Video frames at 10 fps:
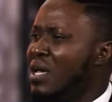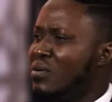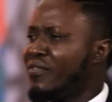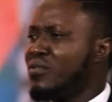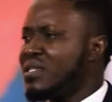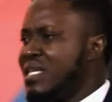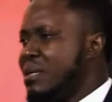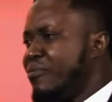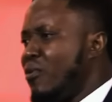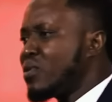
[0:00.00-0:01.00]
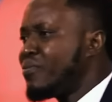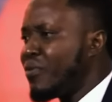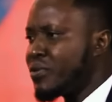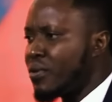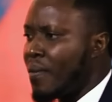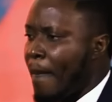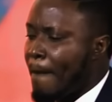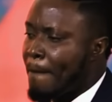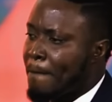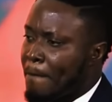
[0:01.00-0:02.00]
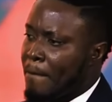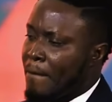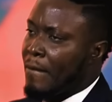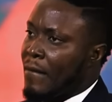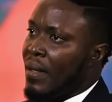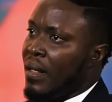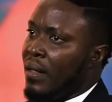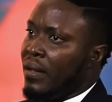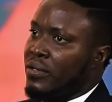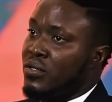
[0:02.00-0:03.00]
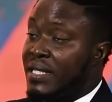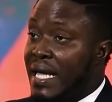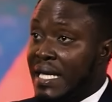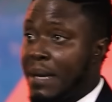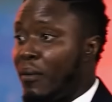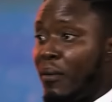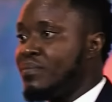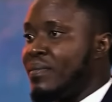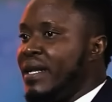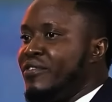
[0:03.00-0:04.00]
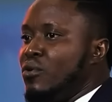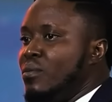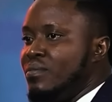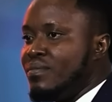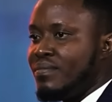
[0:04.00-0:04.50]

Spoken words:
You have to see him first before you talk. So the day he came, I was in my living room.